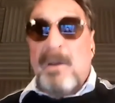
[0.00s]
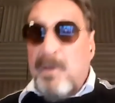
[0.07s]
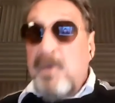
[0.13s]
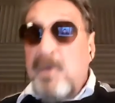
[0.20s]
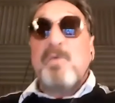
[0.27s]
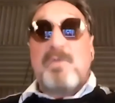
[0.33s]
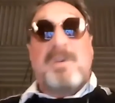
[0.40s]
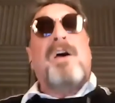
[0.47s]

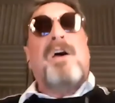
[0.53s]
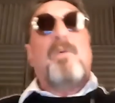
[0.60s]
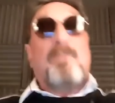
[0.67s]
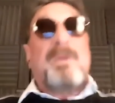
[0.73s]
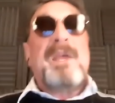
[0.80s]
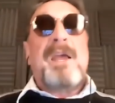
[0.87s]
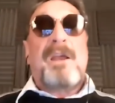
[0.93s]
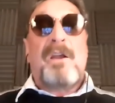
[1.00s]
You tell
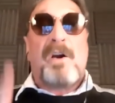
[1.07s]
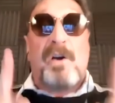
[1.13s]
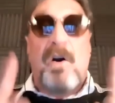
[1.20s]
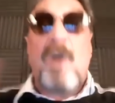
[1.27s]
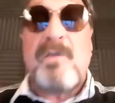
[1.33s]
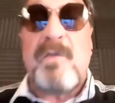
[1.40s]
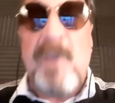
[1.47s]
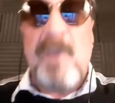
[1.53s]
me in a
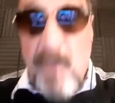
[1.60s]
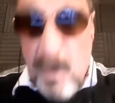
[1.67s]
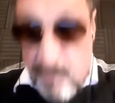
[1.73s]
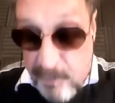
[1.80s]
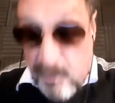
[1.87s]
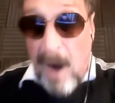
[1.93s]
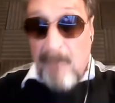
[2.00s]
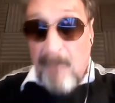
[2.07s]
country where
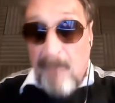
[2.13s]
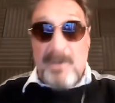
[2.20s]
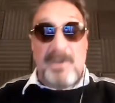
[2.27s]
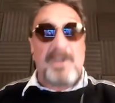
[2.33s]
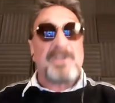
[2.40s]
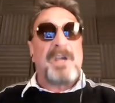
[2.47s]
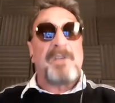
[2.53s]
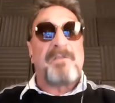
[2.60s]
privacy
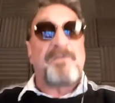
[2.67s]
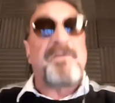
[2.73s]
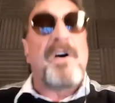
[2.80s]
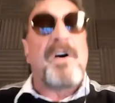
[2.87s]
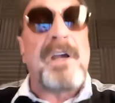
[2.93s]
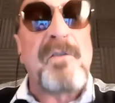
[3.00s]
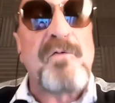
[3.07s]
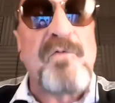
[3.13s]
is a
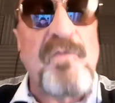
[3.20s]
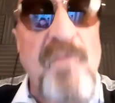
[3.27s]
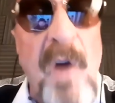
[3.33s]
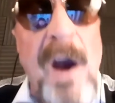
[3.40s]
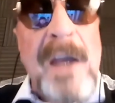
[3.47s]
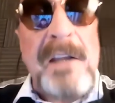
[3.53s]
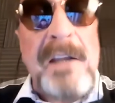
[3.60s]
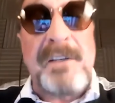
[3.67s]
fucking
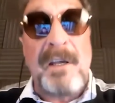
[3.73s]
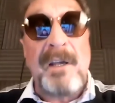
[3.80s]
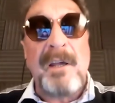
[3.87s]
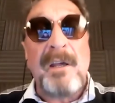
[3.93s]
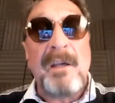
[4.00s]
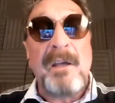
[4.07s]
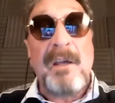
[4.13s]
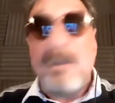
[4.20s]
right,
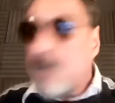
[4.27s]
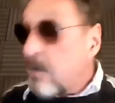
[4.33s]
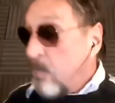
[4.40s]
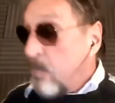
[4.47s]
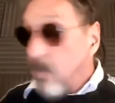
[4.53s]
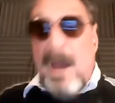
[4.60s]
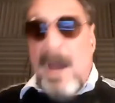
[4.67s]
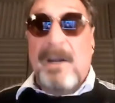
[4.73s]
that
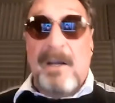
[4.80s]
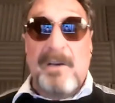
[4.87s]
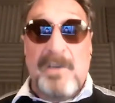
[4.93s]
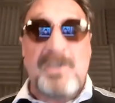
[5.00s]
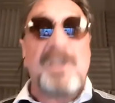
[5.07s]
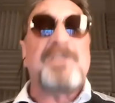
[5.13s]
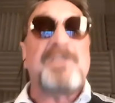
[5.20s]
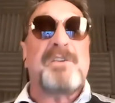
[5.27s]
creating a
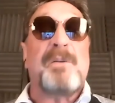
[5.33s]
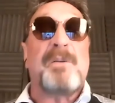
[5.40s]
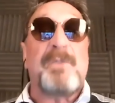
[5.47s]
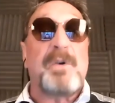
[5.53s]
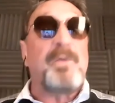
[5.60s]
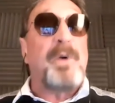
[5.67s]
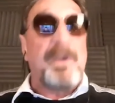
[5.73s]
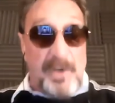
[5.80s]
system
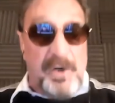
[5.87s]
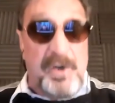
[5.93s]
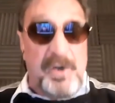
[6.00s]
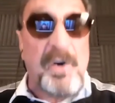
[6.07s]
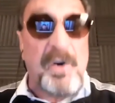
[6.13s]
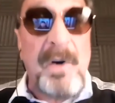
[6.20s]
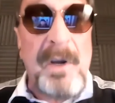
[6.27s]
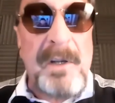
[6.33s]
to
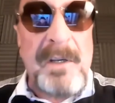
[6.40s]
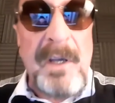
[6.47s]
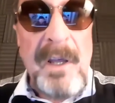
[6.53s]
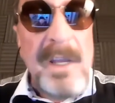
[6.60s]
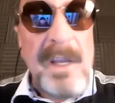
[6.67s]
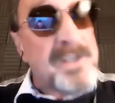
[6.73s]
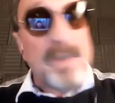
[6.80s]
ensure it is